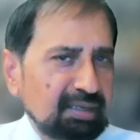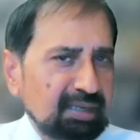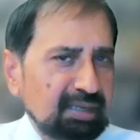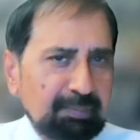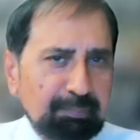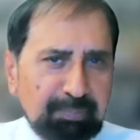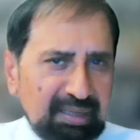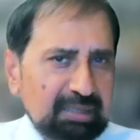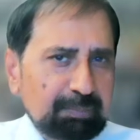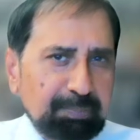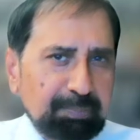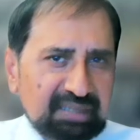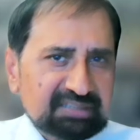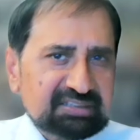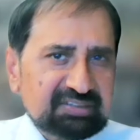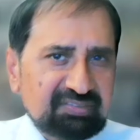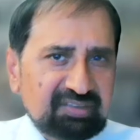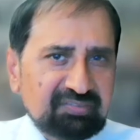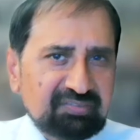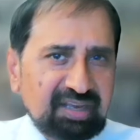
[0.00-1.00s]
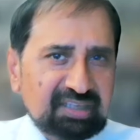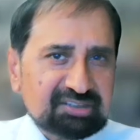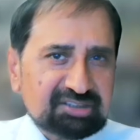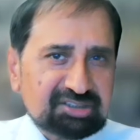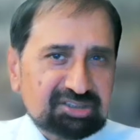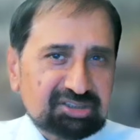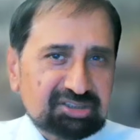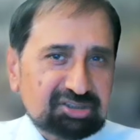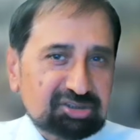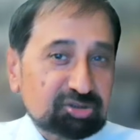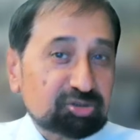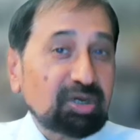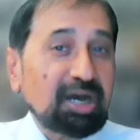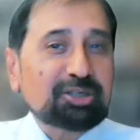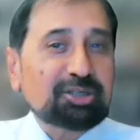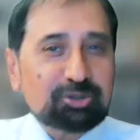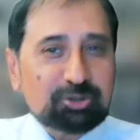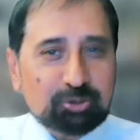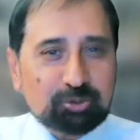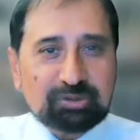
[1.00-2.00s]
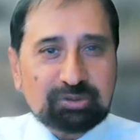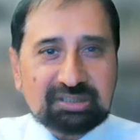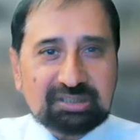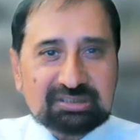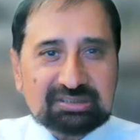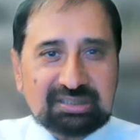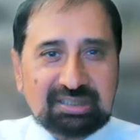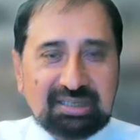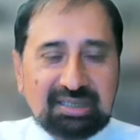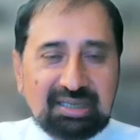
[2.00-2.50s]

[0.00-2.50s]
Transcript: Many passive investors try to do this